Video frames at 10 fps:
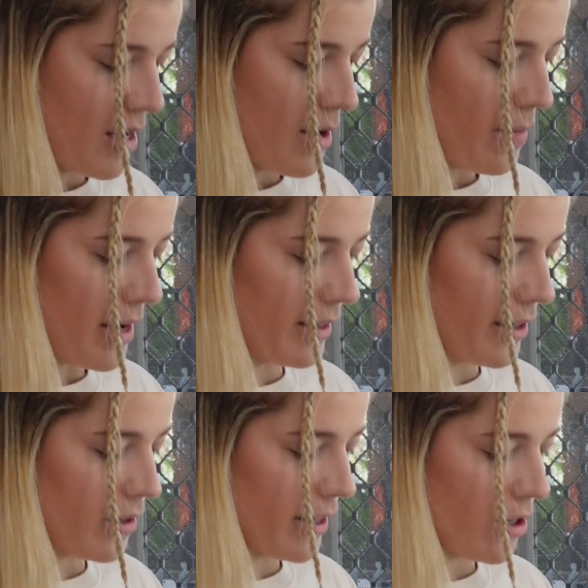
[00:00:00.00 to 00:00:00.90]
but I
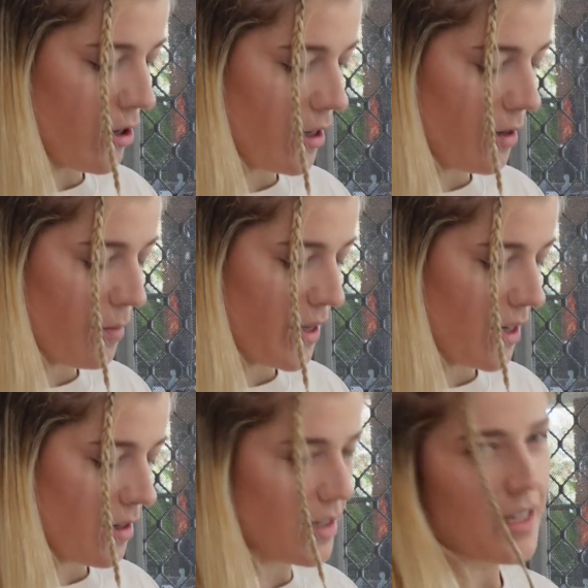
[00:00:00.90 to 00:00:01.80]
literally got it
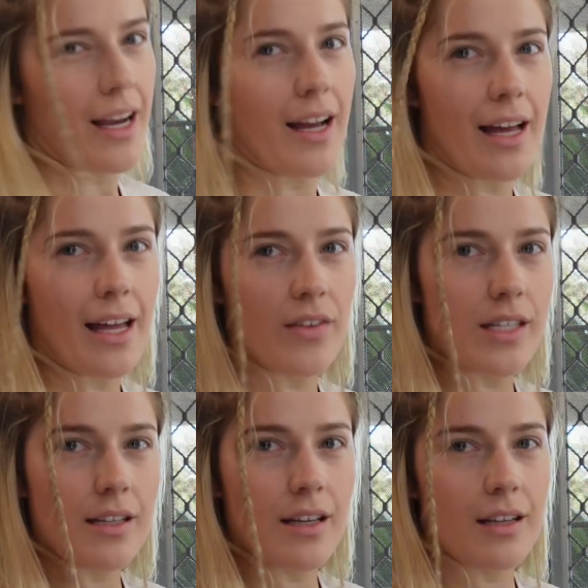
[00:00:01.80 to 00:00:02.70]
because like out of
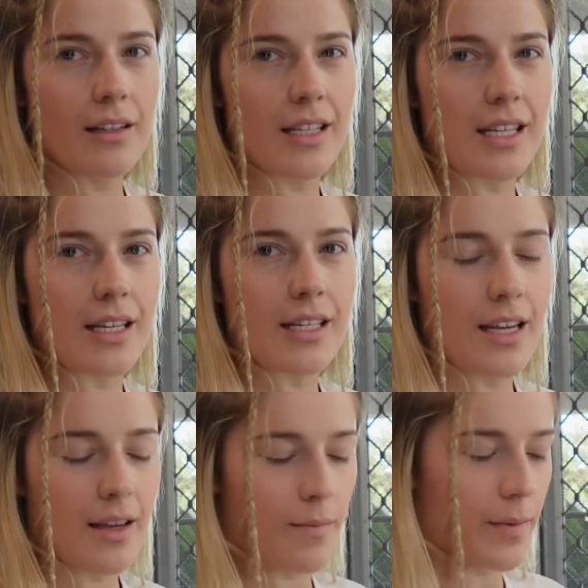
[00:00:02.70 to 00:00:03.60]
a
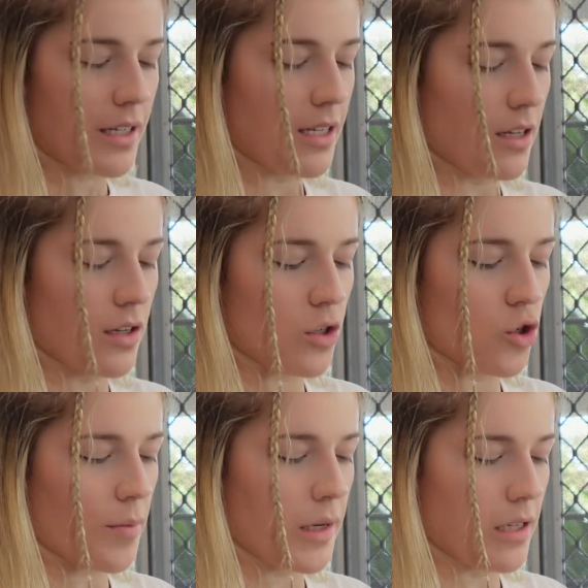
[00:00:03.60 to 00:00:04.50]
necessity, but it's the
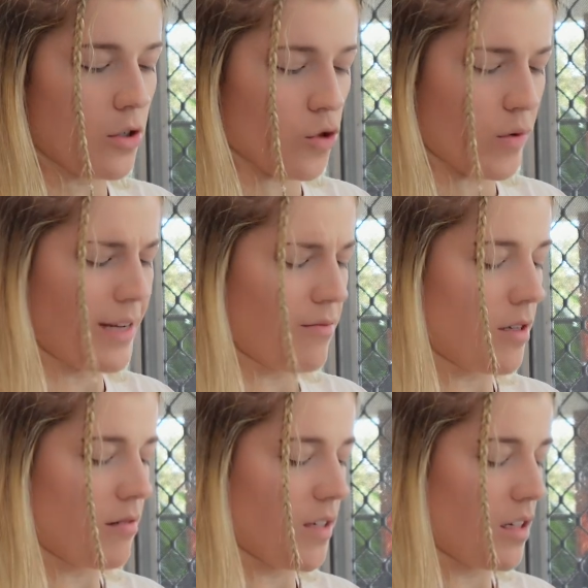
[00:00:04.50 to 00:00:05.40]
Strawberries and
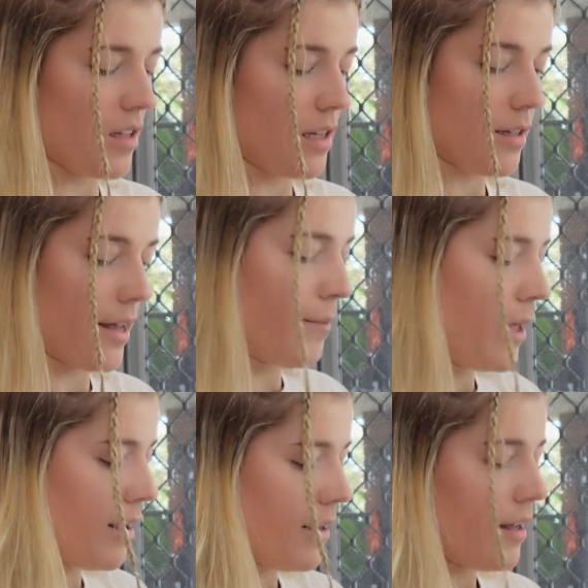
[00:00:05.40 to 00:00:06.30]
Dreams. Oh my God, that's lame.
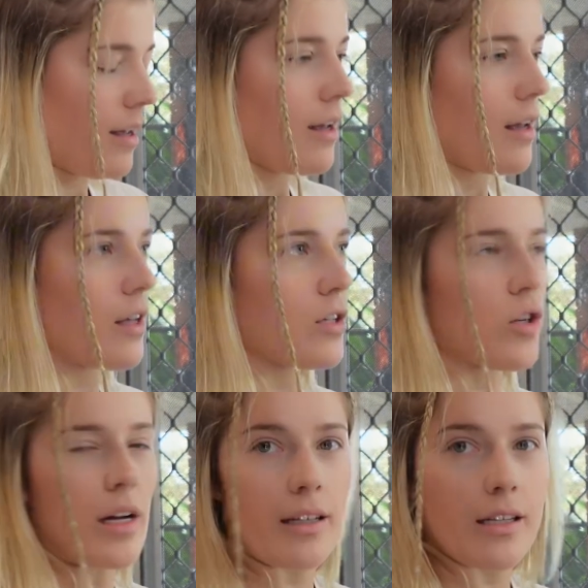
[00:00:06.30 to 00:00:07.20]

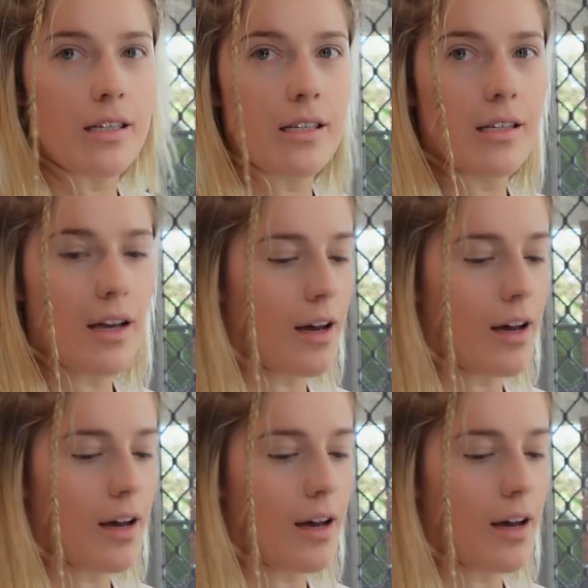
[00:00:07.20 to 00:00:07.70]
Australis